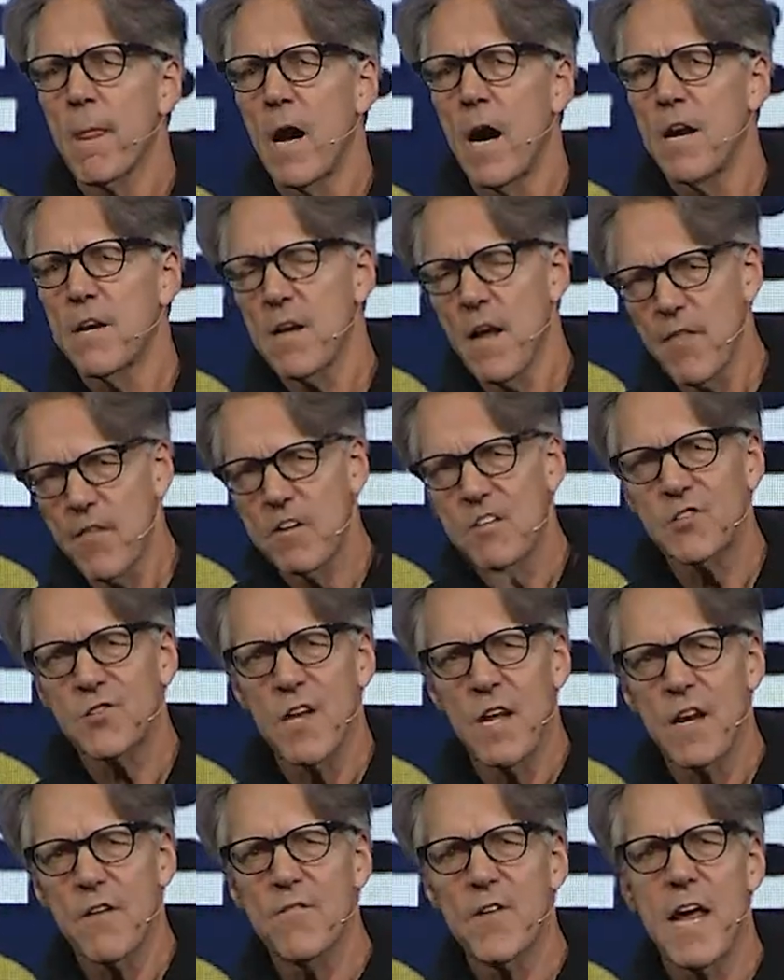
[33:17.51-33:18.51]
another
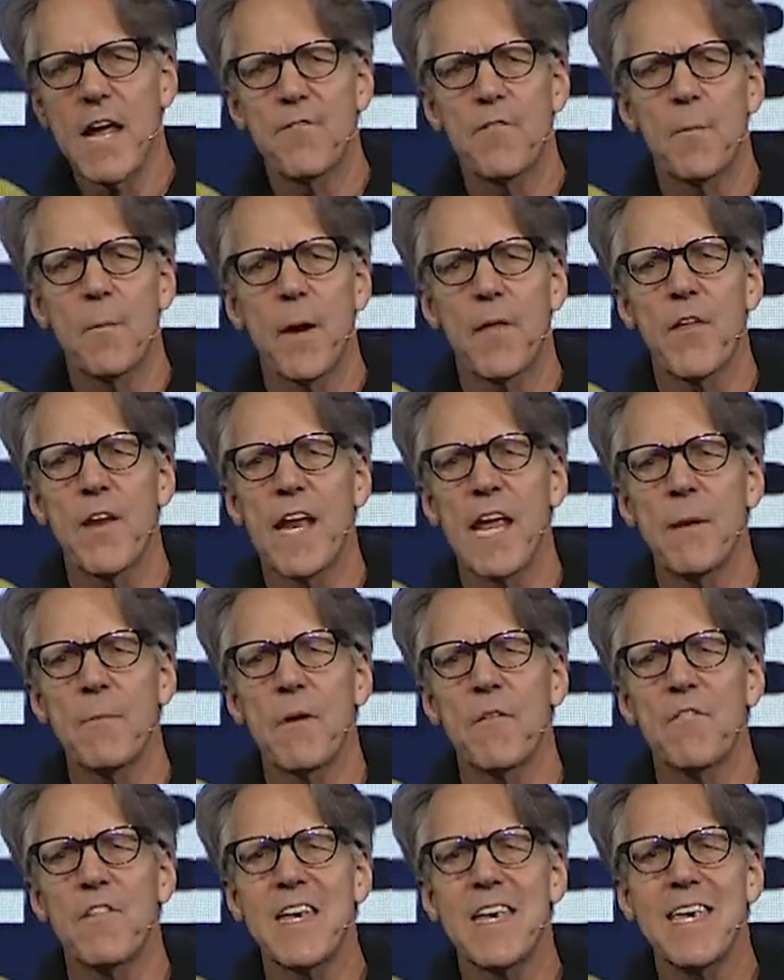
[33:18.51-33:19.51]
son of David by the name
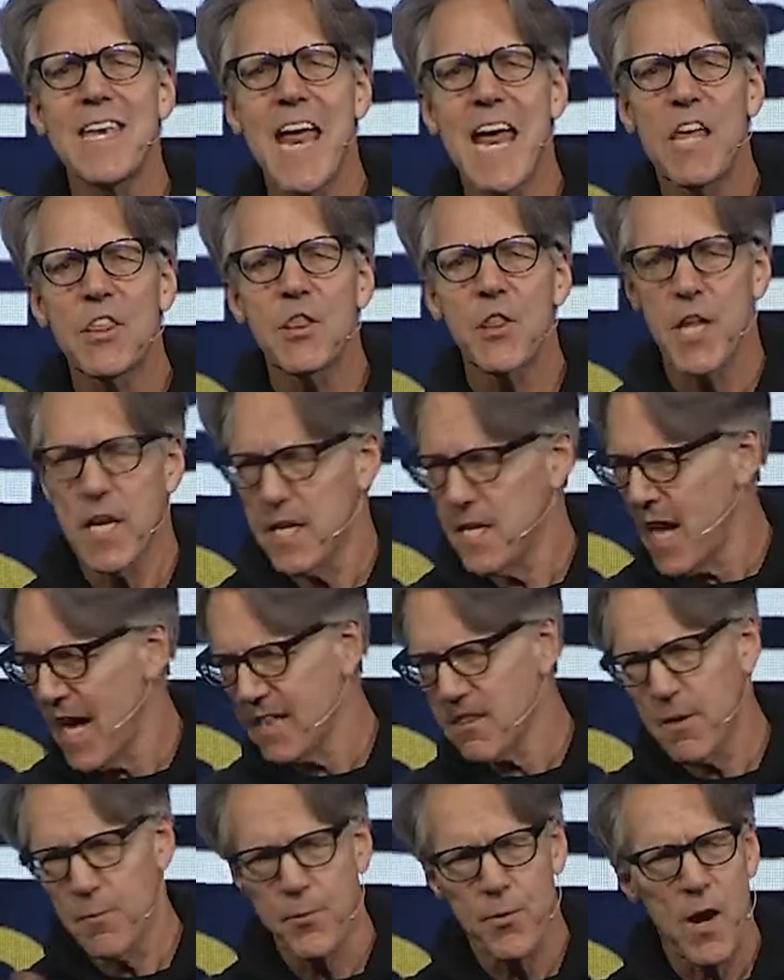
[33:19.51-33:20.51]
of Nathan,
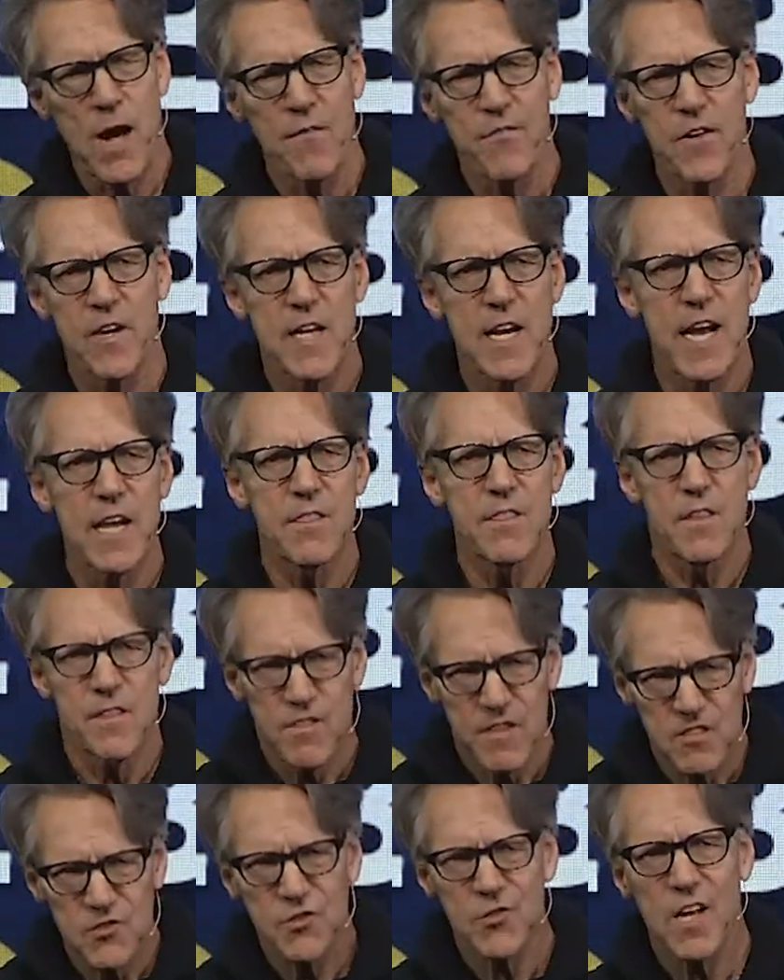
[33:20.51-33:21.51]
not the prophet Nathan,
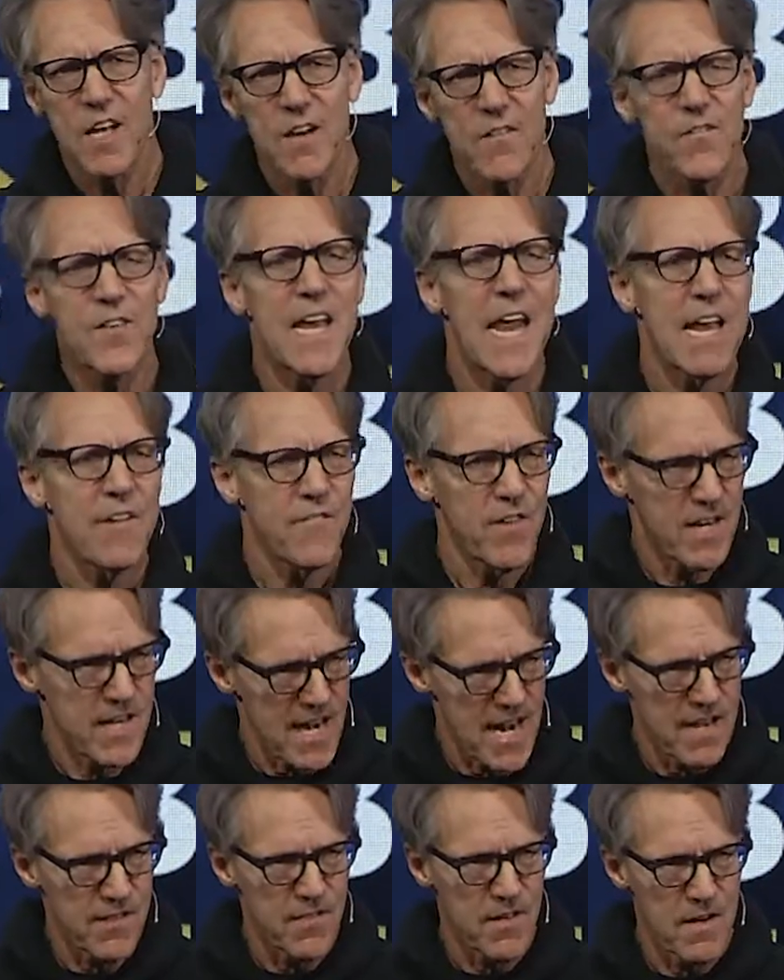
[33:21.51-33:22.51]
the son of David
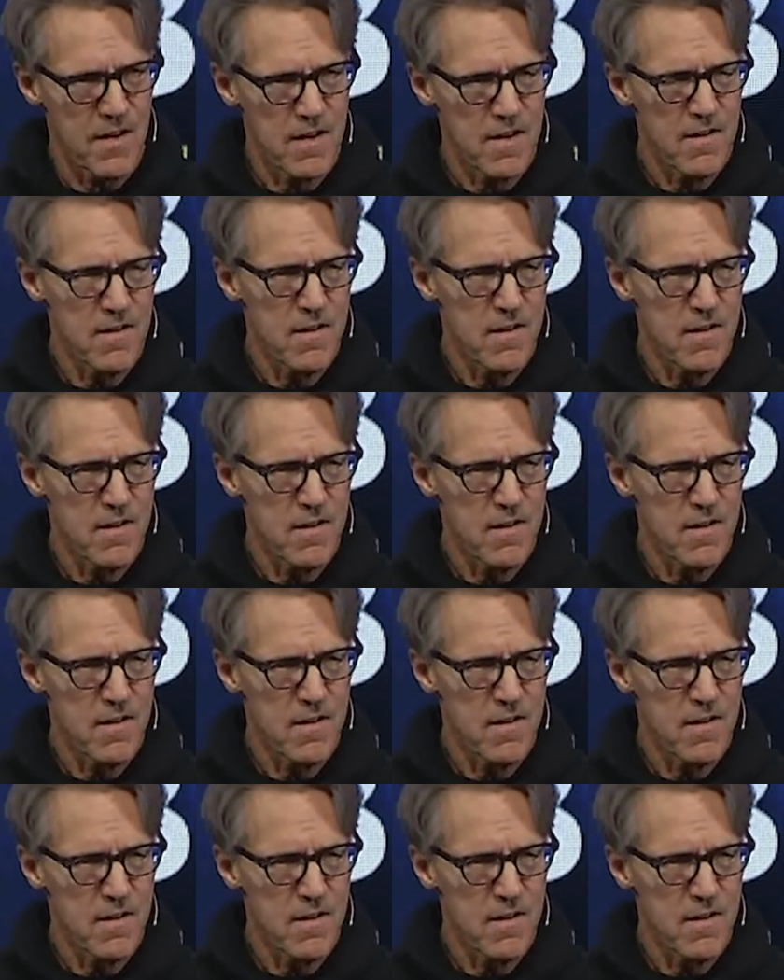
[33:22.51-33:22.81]
Nathan.